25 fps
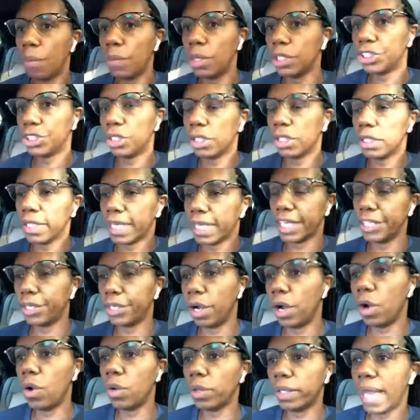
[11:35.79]
want you to look in
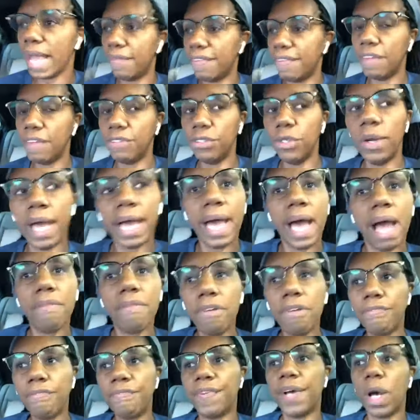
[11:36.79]
your own life. Have you
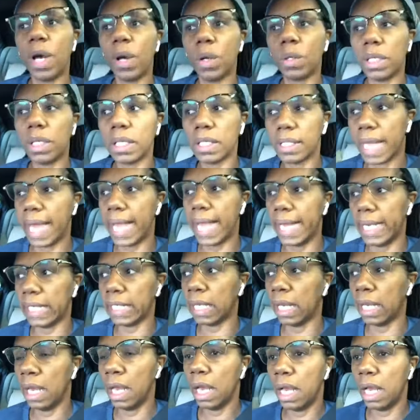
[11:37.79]
ever felt
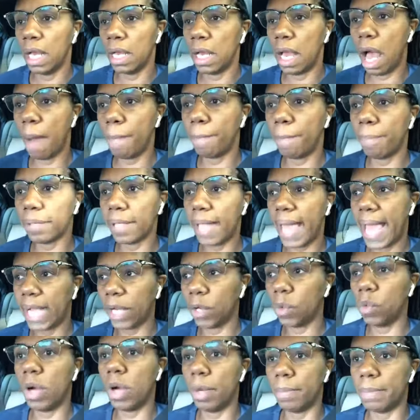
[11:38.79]
like a
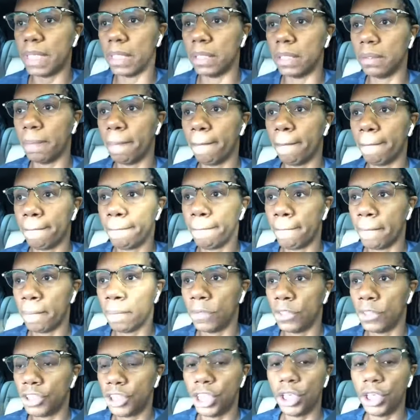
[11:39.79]
black woman
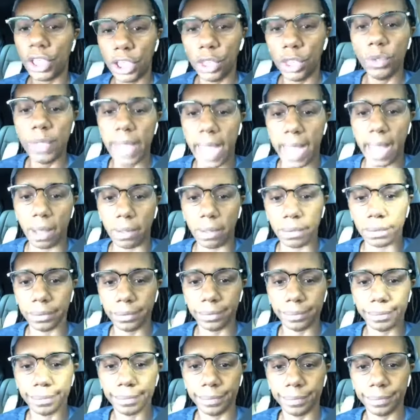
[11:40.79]
took you down?
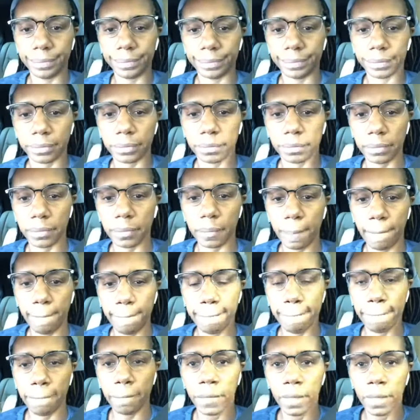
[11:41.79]

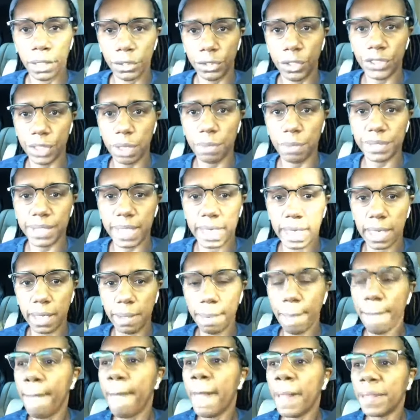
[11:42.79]
Do you see what I'm
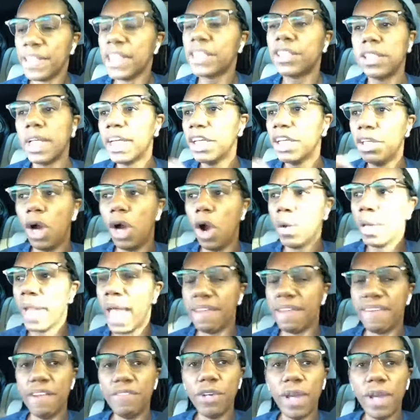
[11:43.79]
saying? Just look in your own
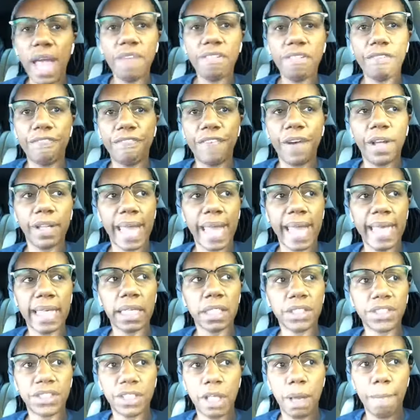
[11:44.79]
life. Have you ever felt
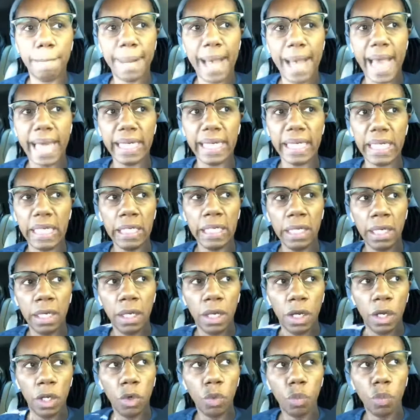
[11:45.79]
like somebody
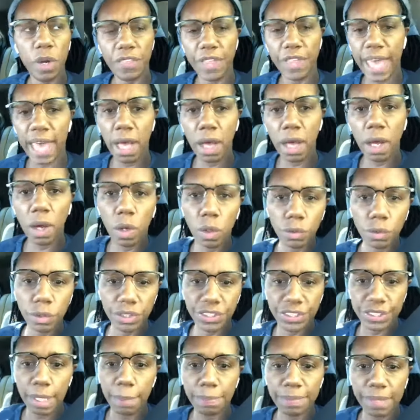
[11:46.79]
withheld
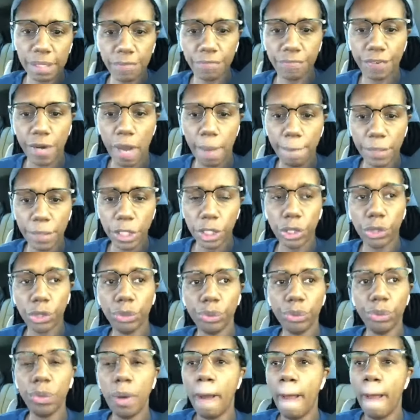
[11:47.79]
something from
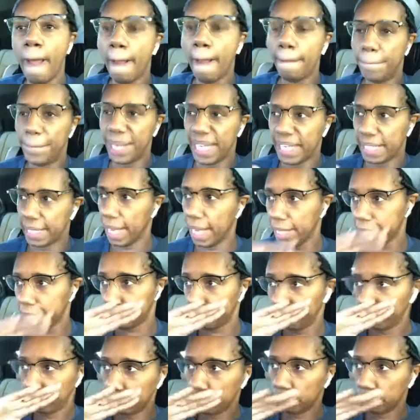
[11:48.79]
you because